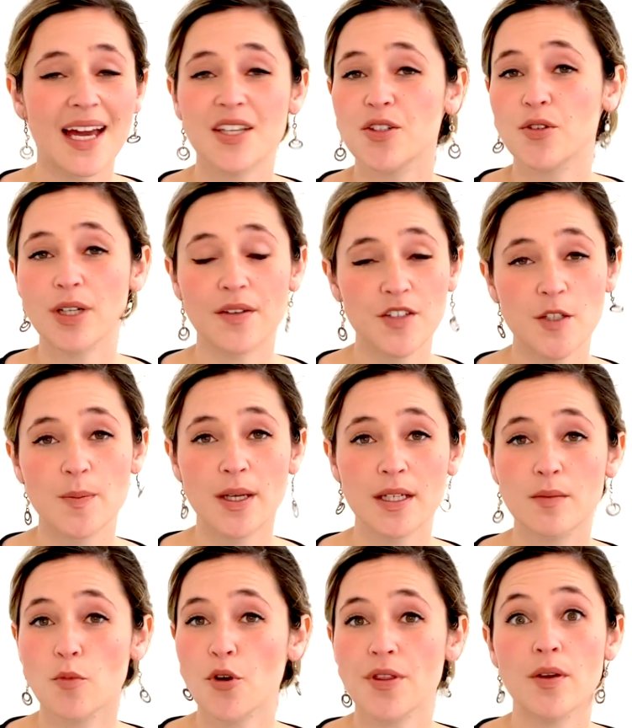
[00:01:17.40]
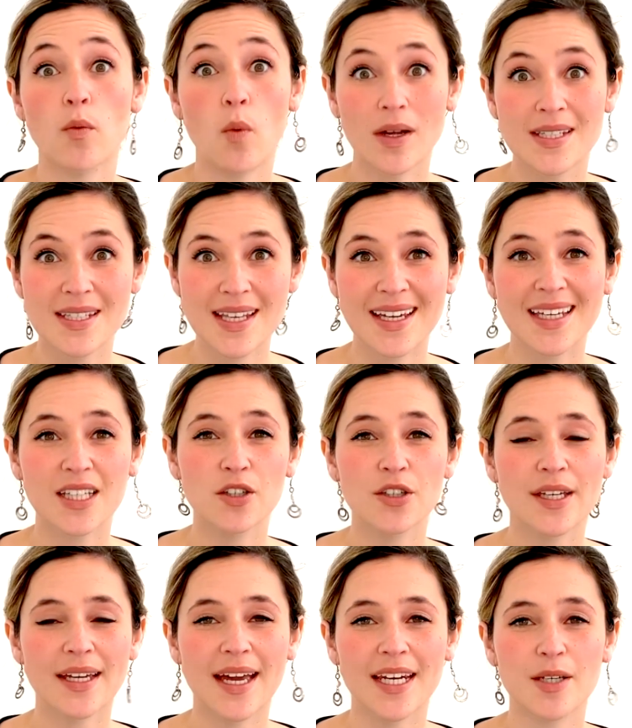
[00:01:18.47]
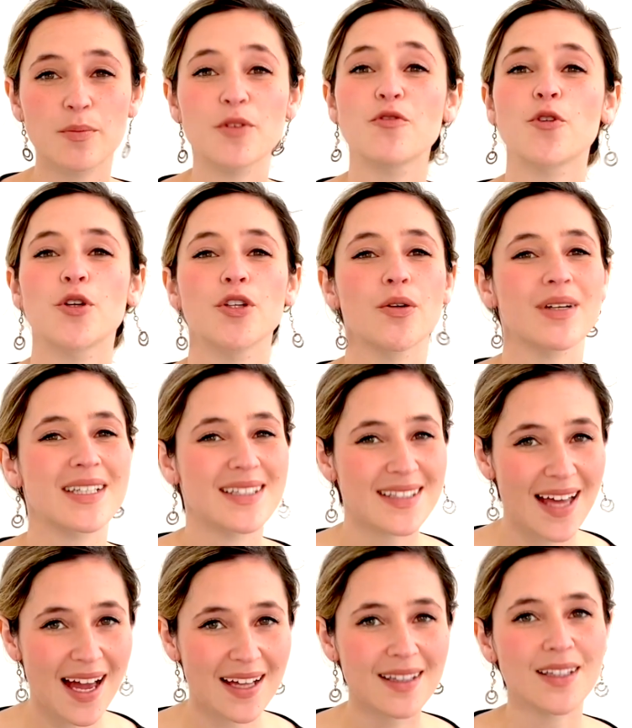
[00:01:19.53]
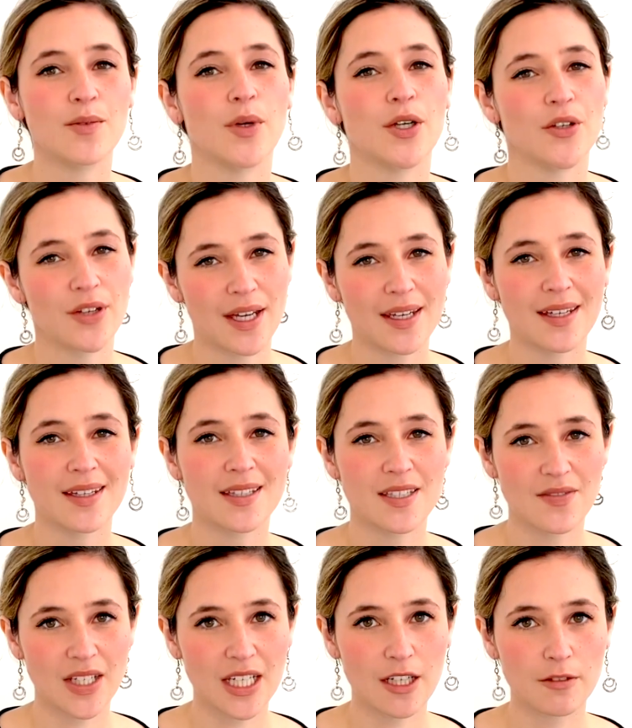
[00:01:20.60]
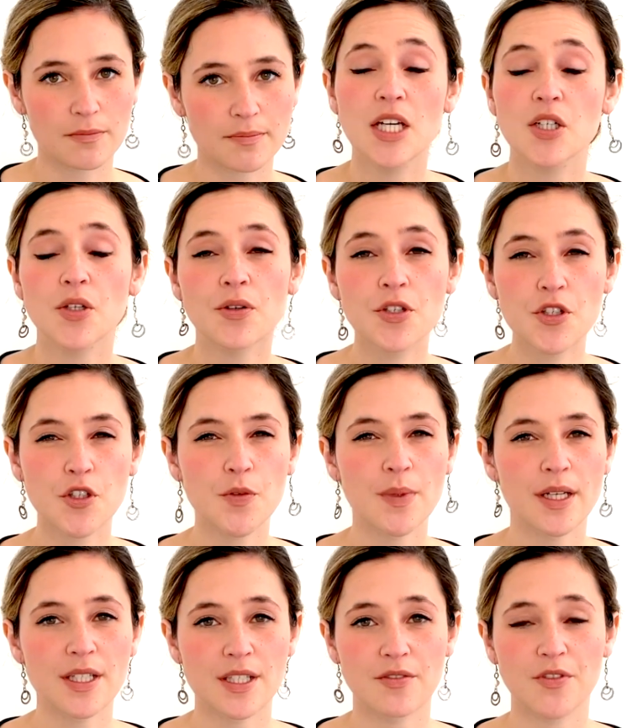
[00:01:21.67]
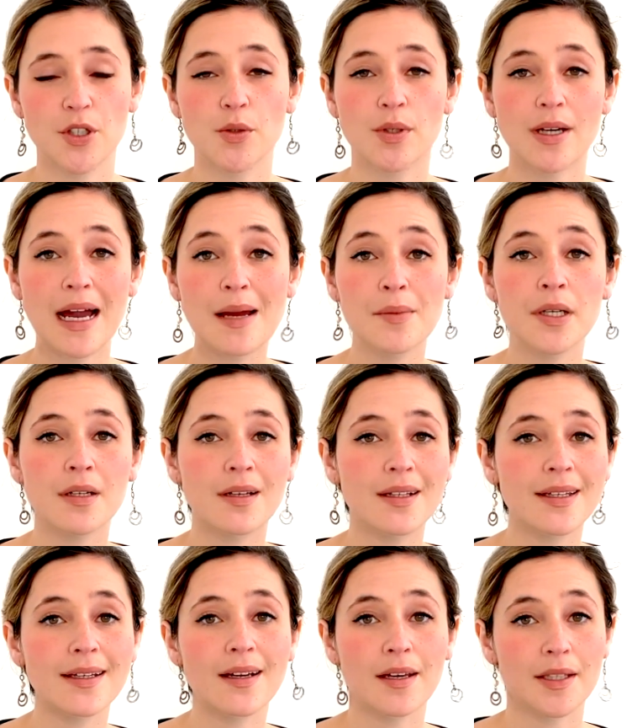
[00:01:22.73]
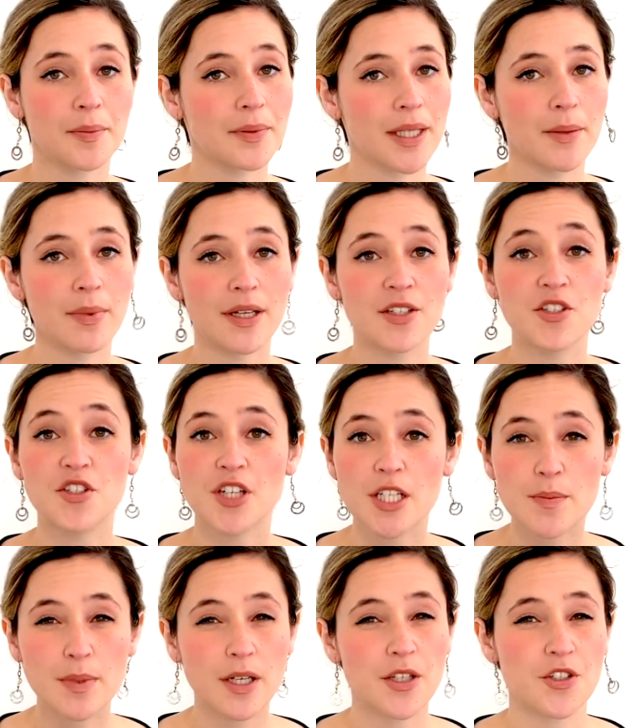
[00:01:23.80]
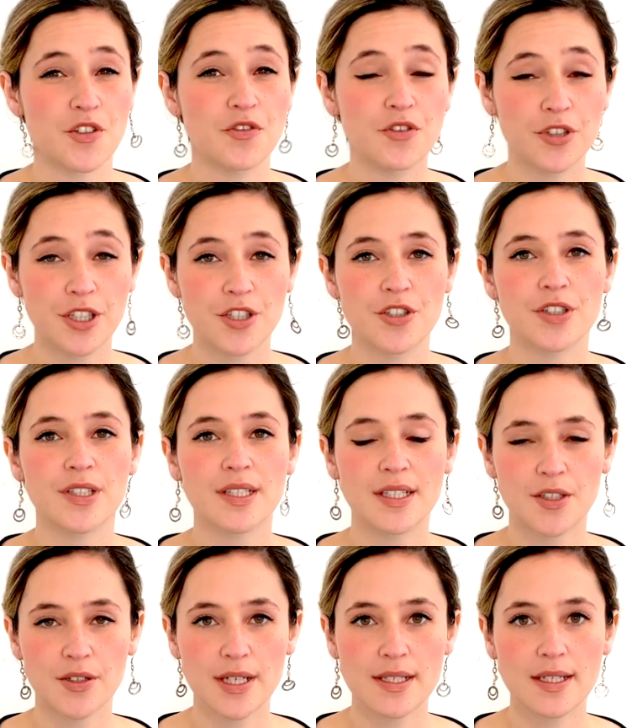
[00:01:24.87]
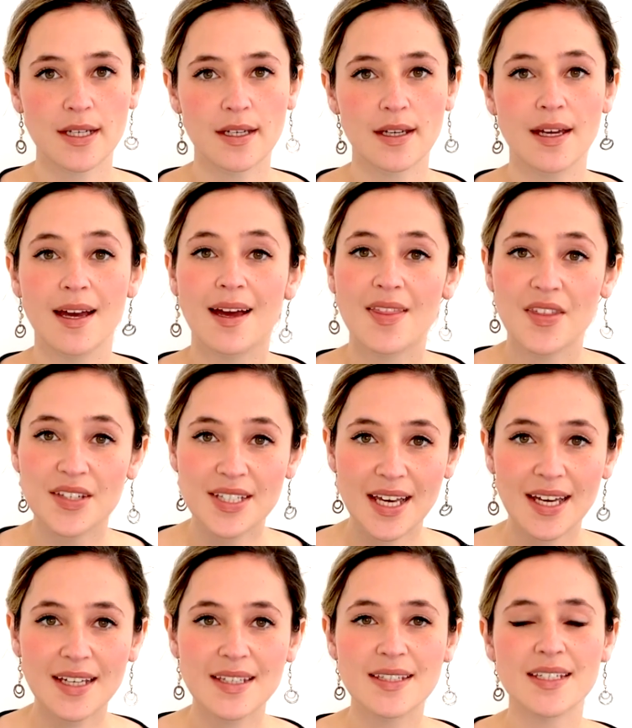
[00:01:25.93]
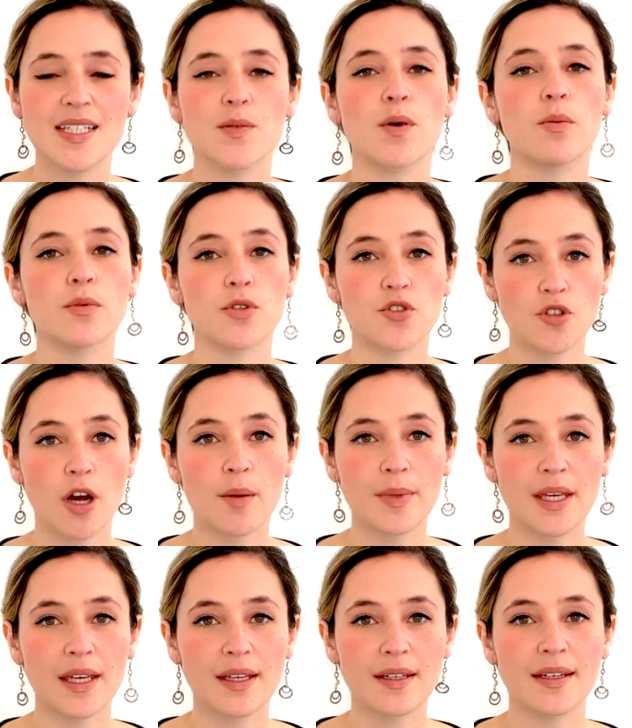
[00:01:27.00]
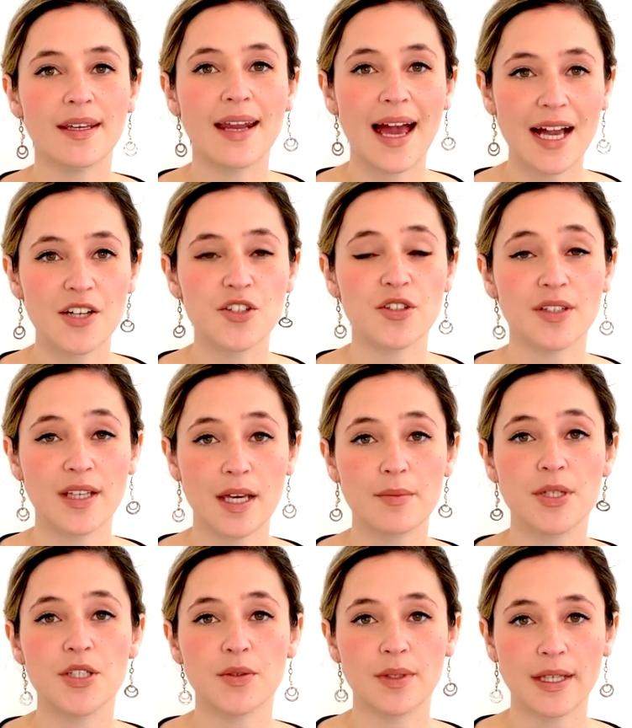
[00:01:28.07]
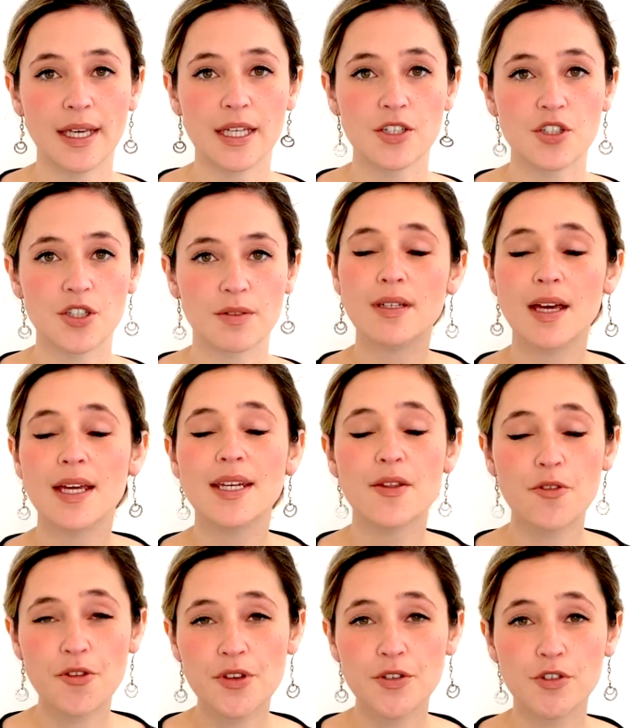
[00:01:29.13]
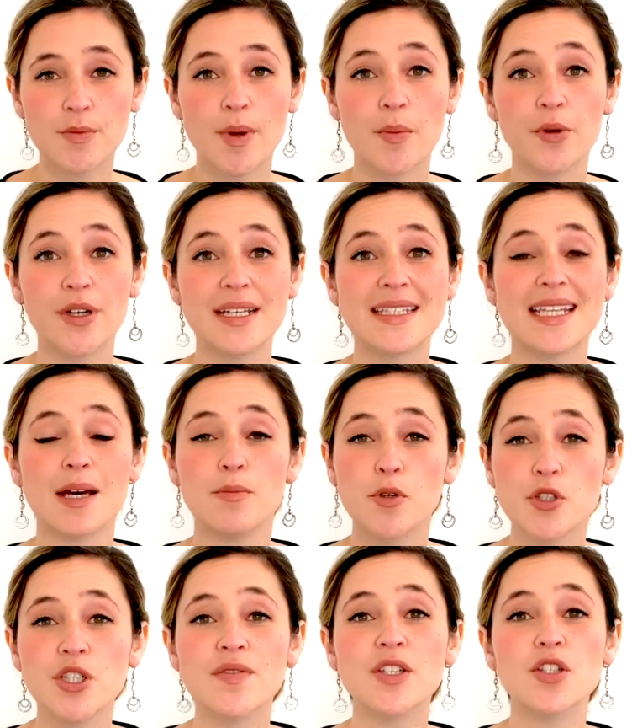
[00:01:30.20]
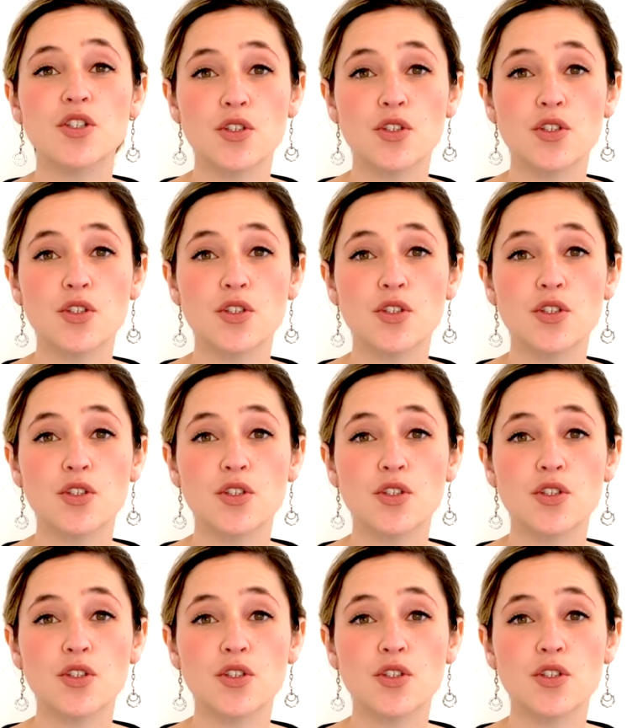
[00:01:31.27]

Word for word: and you don't have to spend more than one second looking at it before you know exactly what you're getting in this video. Don't assume that as a viewer, I'm gonna click on the play button just because your footage looks interesting. The text is what will draw me in and actually get me to engage. Another thing to remember is that most of us